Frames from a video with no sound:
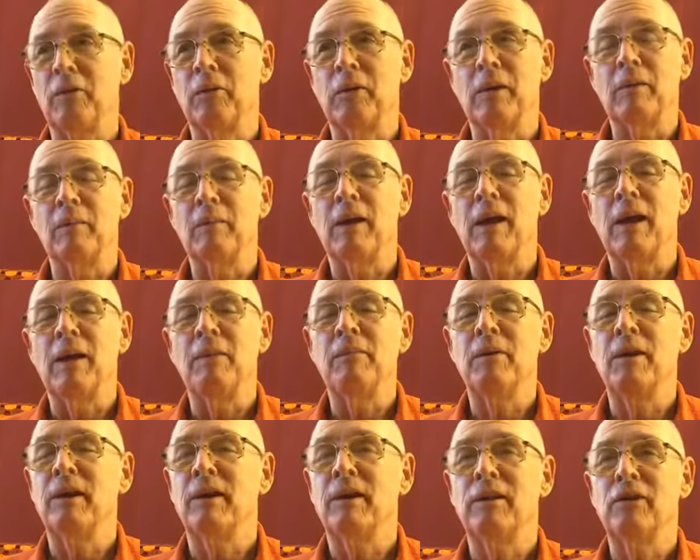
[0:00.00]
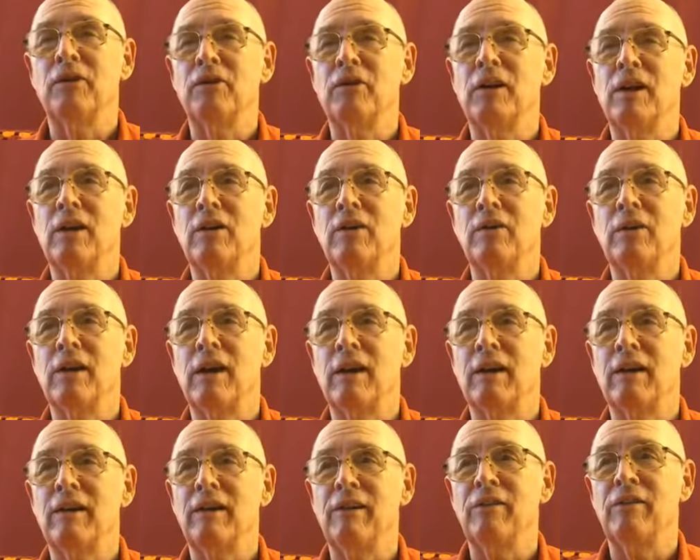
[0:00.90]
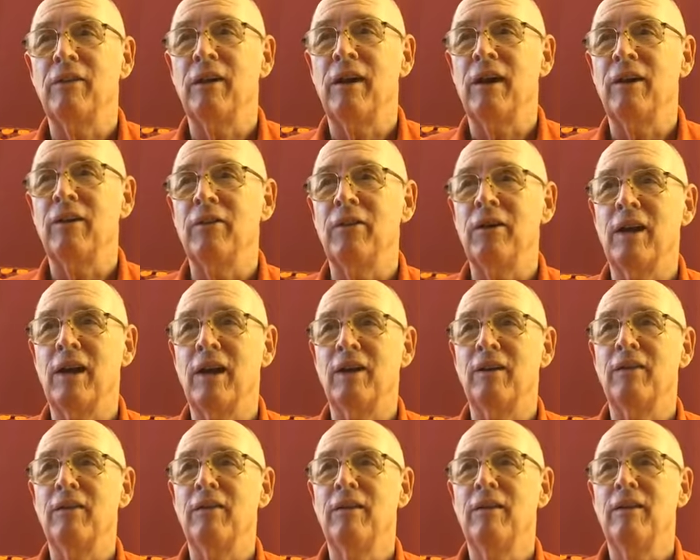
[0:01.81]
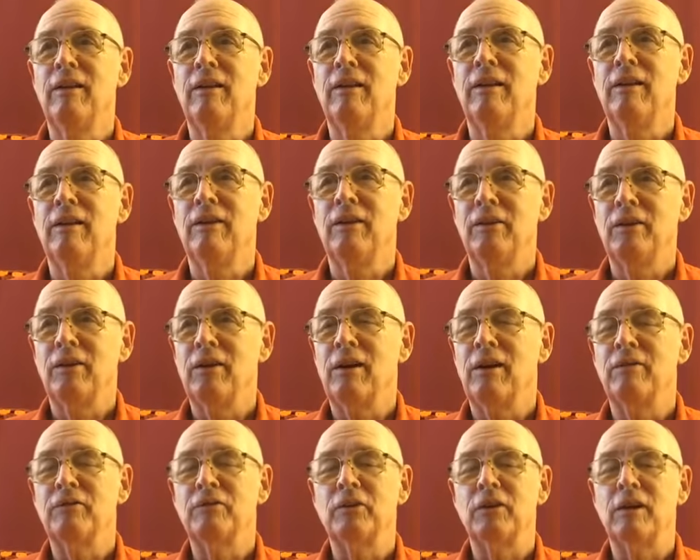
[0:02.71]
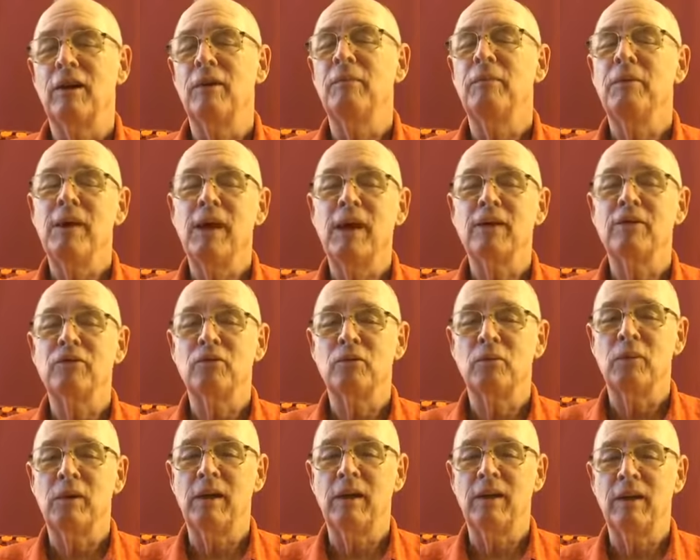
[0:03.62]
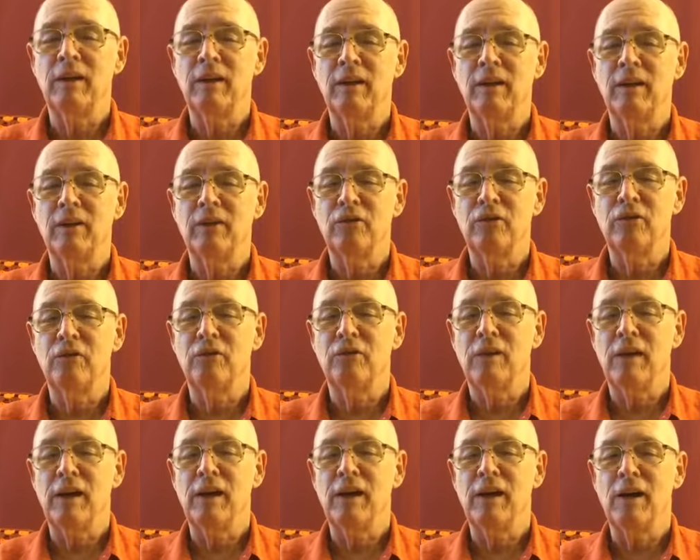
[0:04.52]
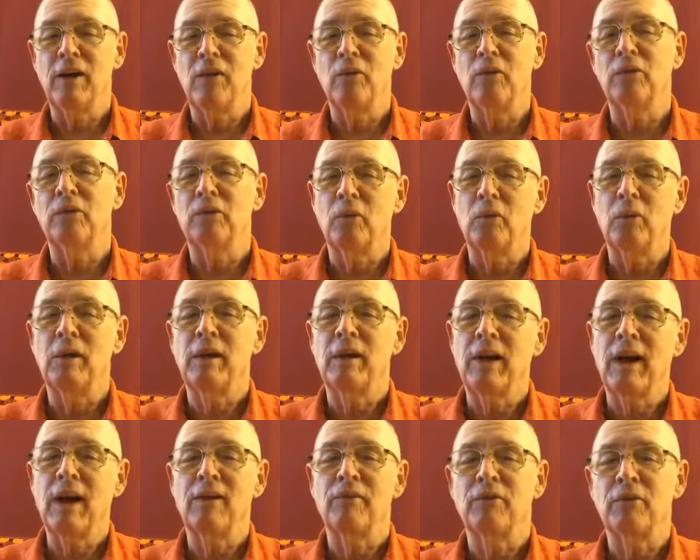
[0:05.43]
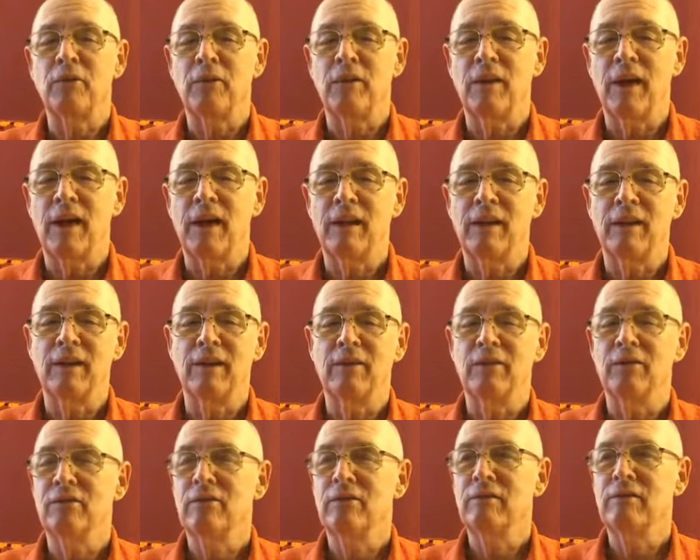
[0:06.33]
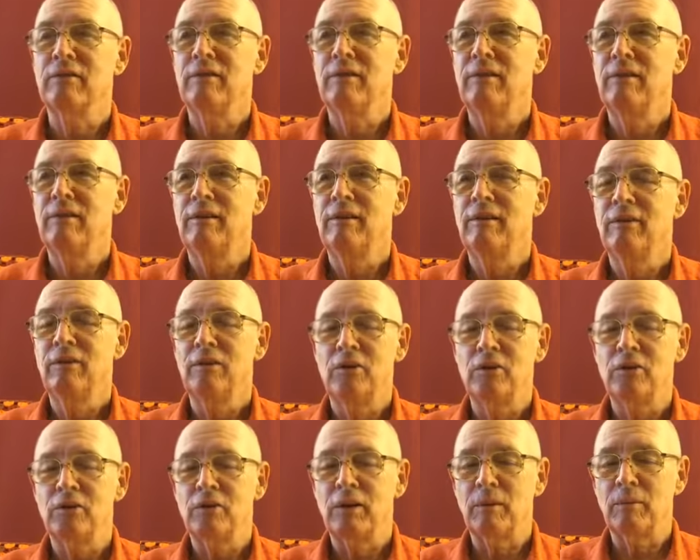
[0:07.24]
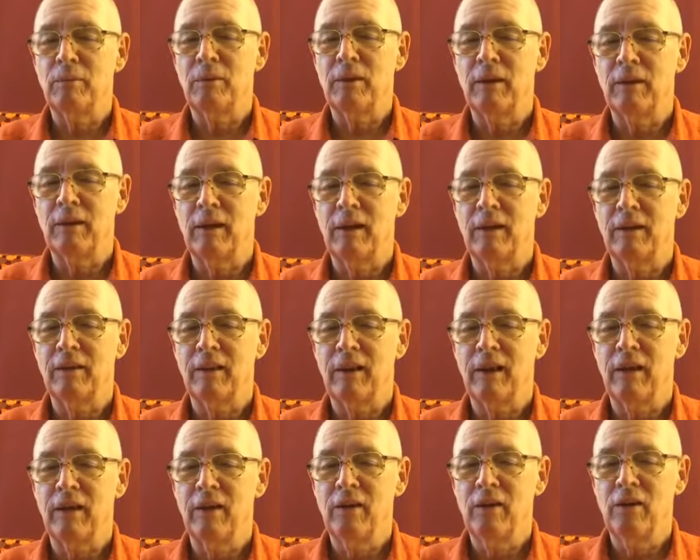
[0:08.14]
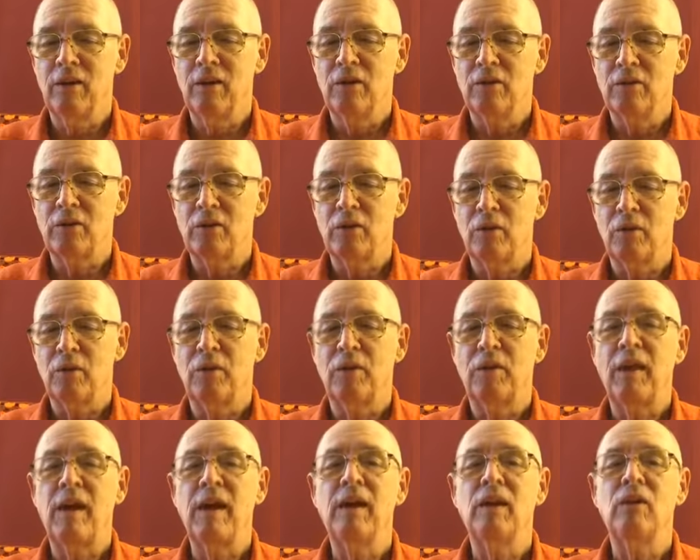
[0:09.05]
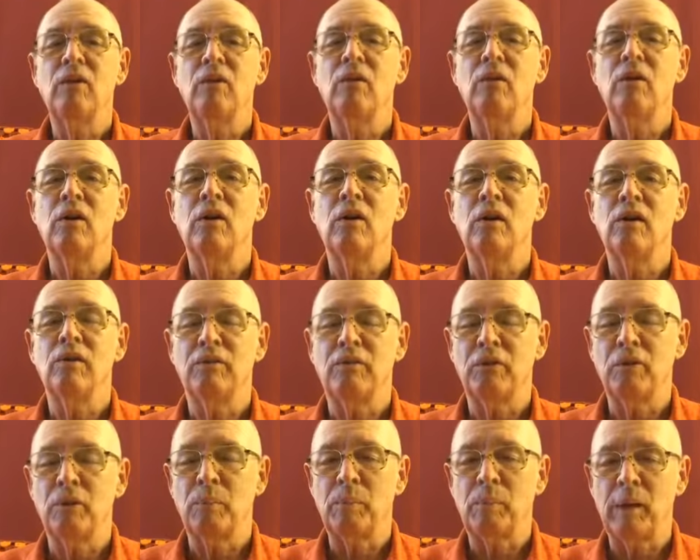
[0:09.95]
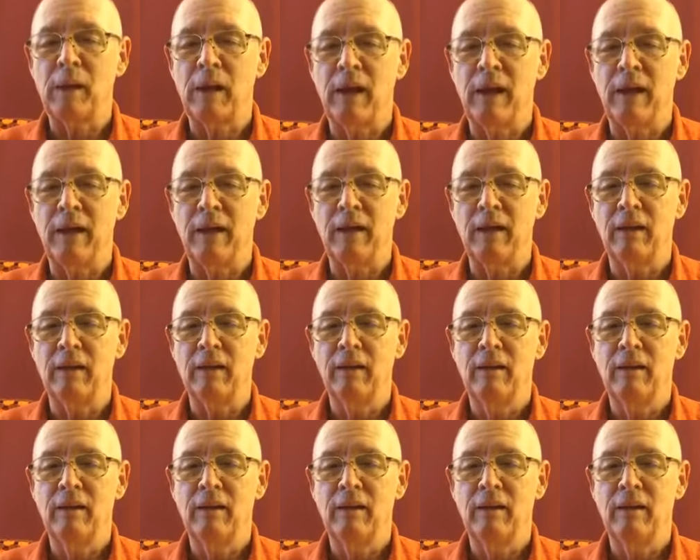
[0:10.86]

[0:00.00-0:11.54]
week, but I'm not going to tell you that cliffhanger yet. You'll have to come next week to find out what the week after that is, or something like that. So thank you all for playing,